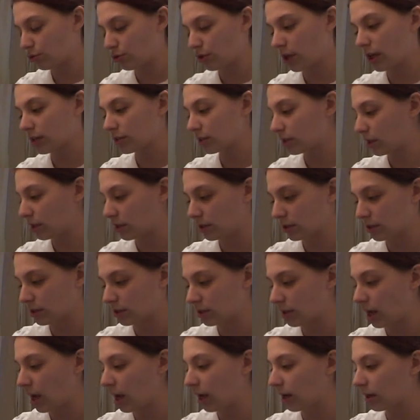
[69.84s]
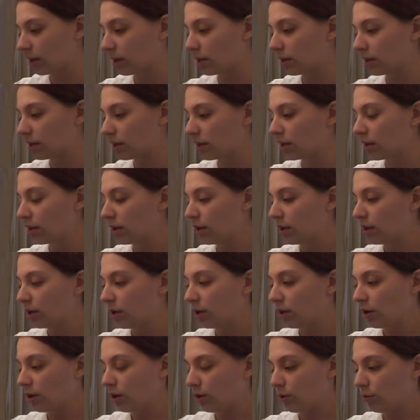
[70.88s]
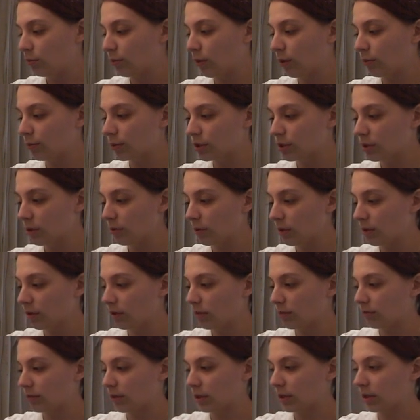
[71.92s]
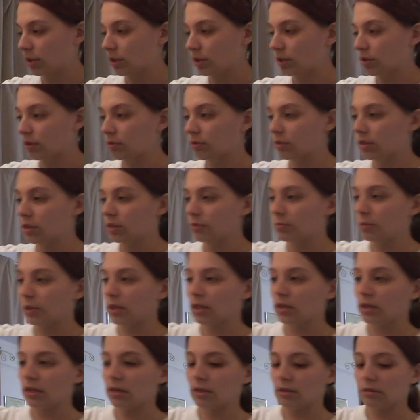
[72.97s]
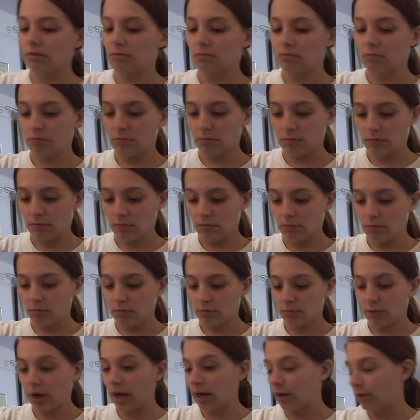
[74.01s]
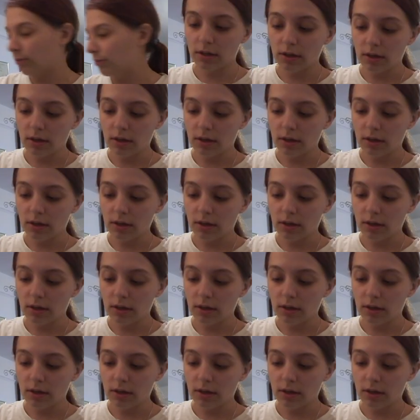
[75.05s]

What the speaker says: that's exactly what we're doing over here. Don't spill it. Wow.